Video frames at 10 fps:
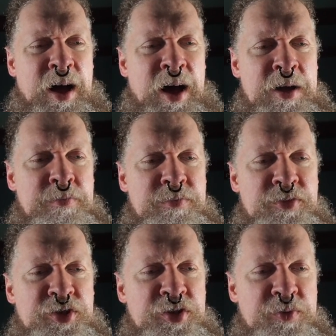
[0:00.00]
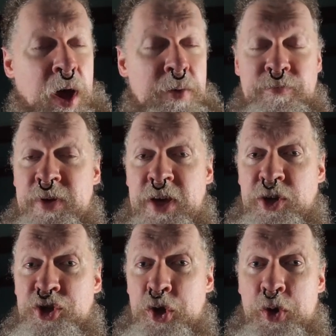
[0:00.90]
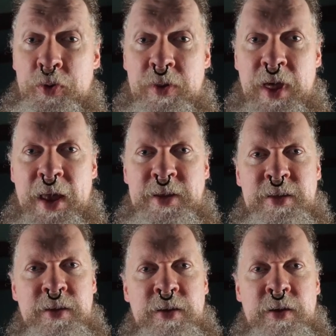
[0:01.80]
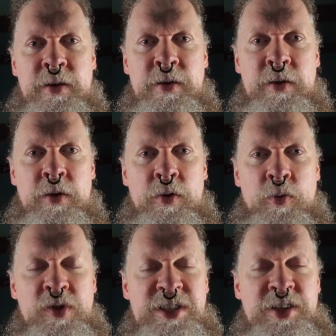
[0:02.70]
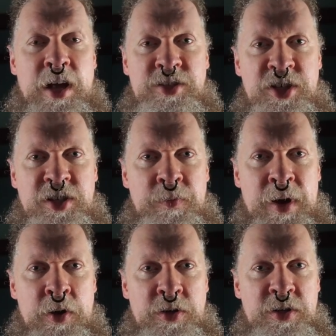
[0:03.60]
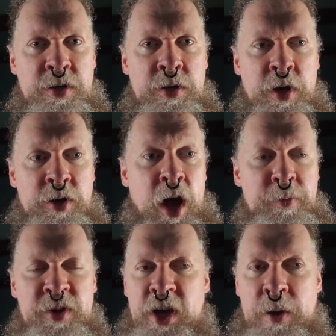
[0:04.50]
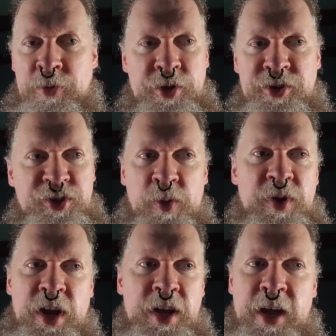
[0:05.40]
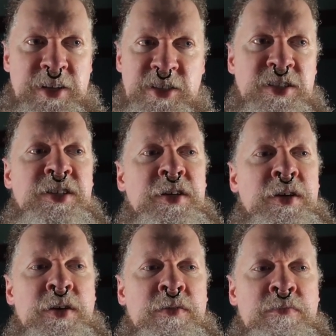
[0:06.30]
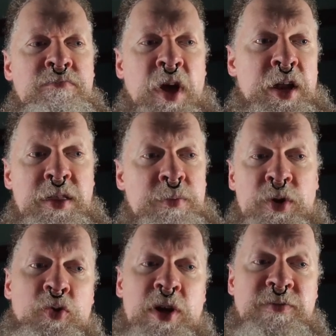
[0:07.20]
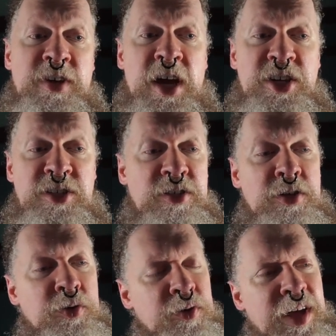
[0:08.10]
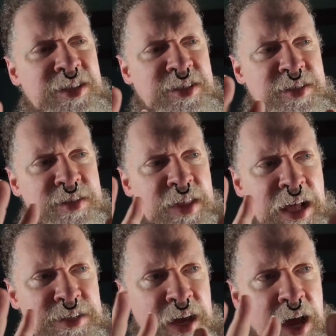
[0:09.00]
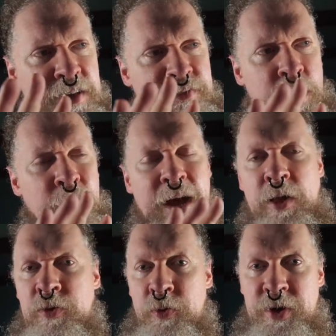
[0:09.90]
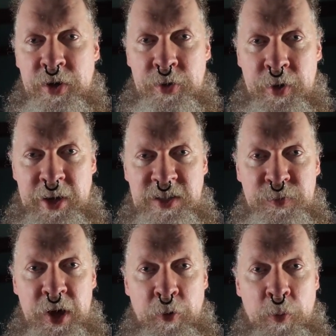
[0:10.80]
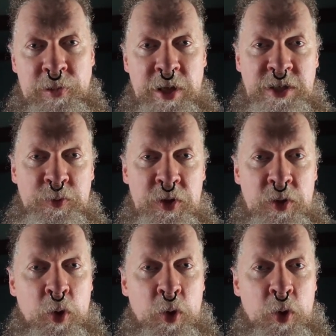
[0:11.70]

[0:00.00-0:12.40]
I'm I'm being shown that well, it's not just about not being able to discriminate against anything but qualifications. No, no, no. That's that's kind of going out the window, and it's being replaced with the